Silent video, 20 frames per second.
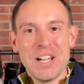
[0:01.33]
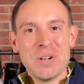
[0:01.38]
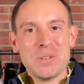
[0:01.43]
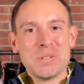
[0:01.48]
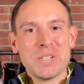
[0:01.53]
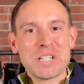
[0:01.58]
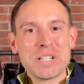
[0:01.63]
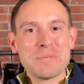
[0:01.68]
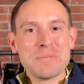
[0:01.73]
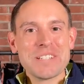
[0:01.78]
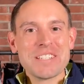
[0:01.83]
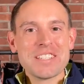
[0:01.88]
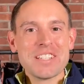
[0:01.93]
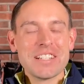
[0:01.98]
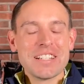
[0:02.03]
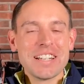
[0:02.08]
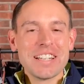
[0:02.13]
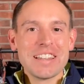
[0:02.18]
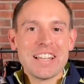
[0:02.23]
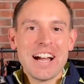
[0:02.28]
Welcome to
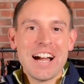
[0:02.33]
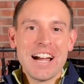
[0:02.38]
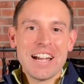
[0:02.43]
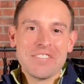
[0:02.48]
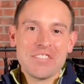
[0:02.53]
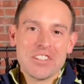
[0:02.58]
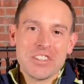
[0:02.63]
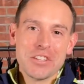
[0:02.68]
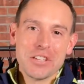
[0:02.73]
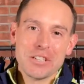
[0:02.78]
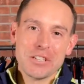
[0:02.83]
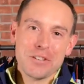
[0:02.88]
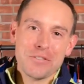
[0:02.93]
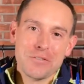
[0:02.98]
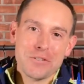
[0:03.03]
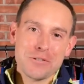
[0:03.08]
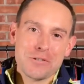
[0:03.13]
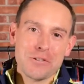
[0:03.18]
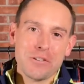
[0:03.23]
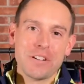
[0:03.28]
Sunday Live and thank you
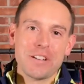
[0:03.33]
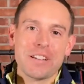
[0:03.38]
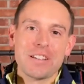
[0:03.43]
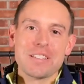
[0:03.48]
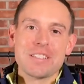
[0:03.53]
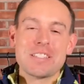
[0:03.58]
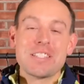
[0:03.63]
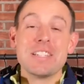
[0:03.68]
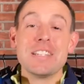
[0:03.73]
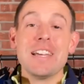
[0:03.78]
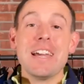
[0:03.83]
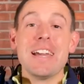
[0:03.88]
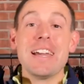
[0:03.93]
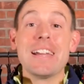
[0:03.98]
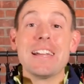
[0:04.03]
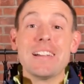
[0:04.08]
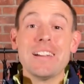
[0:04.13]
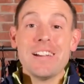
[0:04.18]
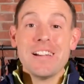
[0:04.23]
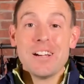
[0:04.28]
for joining us
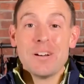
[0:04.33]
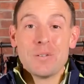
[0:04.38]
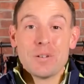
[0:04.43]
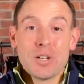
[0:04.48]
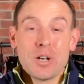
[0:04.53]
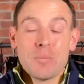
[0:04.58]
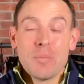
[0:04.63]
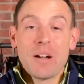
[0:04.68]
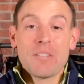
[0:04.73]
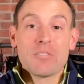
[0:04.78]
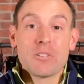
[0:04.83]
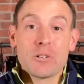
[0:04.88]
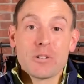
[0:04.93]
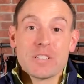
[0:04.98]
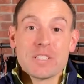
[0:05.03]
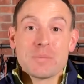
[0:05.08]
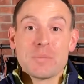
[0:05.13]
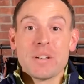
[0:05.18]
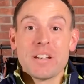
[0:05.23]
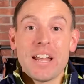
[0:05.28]
today. We hope everyone
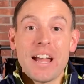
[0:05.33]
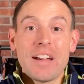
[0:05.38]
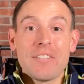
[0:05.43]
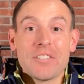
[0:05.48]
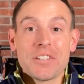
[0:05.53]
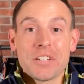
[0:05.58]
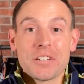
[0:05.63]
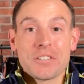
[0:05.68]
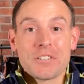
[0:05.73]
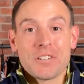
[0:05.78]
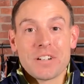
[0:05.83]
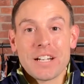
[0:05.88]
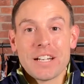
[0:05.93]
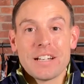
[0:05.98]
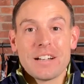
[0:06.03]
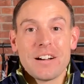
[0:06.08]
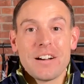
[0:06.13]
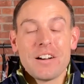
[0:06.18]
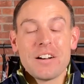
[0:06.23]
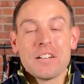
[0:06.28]
has been having a
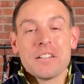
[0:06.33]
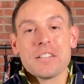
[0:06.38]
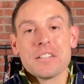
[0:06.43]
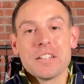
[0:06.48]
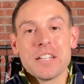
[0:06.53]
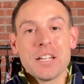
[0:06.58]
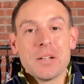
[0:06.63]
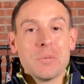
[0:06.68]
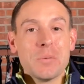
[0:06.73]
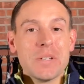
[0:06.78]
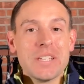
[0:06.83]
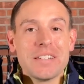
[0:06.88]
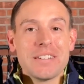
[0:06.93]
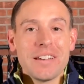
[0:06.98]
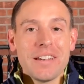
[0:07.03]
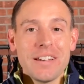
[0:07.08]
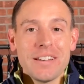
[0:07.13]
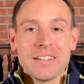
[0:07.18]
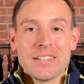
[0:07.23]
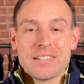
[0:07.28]
great holiday
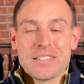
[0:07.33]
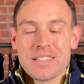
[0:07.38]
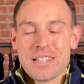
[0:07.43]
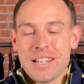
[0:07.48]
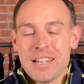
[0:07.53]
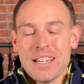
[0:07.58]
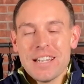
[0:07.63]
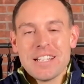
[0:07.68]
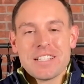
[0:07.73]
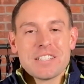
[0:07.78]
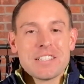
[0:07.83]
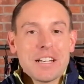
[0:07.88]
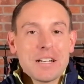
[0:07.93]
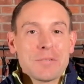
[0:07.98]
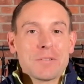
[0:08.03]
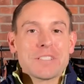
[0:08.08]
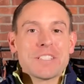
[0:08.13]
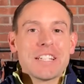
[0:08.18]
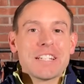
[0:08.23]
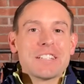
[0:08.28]
weekend. Today
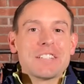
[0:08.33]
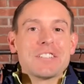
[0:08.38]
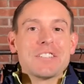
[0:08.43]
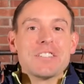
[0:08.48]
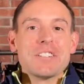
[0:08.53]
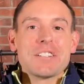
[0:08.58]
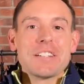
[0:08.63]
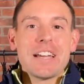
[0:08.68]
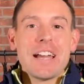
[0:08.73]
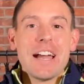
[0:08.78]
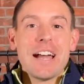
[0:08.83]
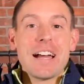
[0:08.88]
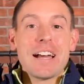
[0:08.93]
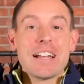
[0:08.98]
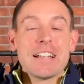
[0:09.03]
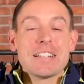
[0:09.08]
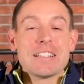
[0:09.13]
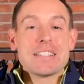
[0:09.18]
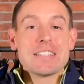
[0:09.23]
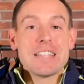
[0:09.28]
we're taking a look
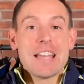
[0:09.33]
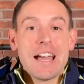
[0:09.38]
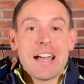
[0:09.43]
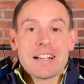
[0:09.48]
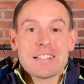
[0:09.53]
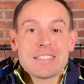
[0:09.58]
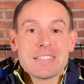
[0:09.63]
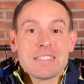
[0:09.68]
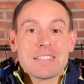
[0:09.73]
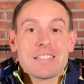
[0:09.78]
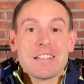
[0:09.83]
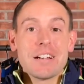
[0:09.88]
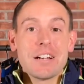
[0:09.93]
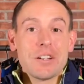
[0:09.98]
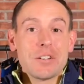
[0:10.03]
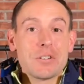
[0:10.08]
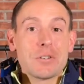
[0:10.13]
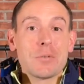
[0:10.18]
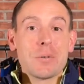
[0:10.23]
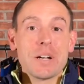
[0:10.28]
at SAXX
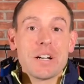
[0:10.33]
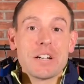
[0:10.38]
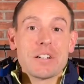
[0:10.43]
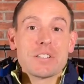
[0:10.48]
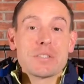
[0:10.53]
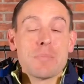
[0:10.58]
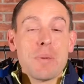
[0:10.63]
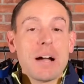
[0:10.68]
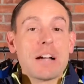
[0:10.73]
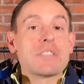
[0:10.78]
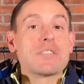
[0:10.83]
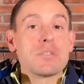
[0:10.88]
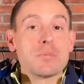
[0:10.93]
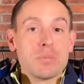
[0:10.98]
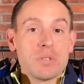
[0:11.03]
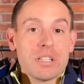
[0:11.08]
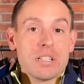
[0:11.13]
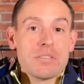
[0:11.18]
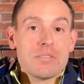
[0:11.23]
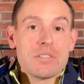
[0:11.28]
Underwear's boxer
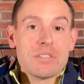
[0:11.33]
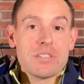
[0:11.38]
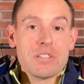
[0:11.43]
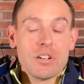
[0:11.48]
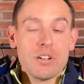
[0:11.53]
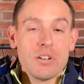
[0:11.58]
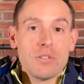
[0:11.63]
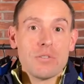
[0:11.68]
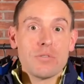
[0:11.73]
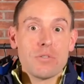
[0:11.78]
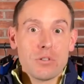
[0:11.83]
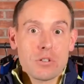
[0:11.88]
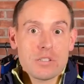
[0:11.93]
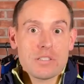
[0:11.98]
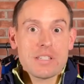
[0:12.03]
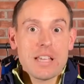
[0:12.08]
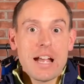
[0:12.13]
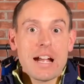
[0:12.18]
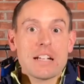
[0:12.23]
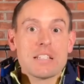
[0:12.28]
briefs. So for
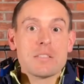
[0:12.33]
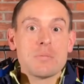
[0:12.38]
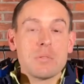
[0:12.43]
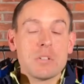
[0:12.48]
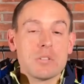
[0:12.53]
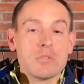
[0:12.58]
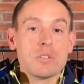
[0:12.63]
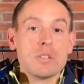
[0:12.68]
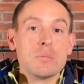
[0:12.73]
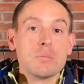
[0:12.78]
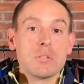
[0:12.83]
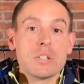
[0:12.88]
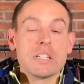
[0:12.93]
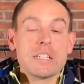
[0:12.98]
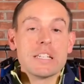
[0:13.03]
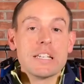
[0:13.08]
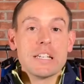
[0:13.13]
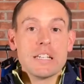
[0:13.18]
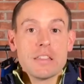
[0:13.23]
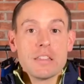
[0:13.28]
SAXX, we only
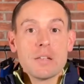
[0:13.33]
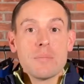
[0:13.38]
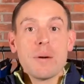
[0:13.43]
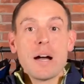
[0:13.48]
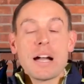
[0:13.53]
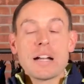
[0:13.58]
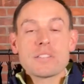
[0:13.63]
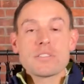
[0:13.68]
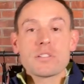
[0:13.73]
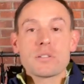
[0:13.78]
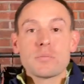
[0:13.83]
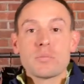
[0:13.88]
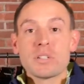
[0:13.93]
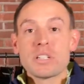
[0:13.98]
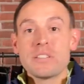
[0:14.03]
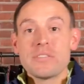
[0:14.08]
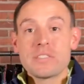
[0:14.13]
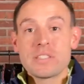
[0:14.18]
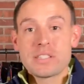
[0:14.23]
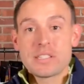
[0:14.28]
bring in the boxer
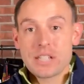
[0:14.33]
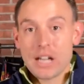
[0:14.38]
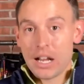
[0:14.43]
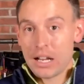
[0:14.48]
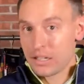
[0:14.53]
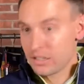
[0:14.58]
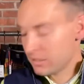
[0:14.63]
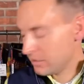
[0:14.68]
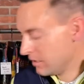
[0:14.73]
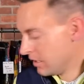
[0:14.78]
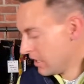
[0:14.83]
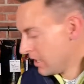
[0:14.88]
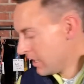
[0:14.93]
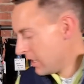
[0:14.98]
brief style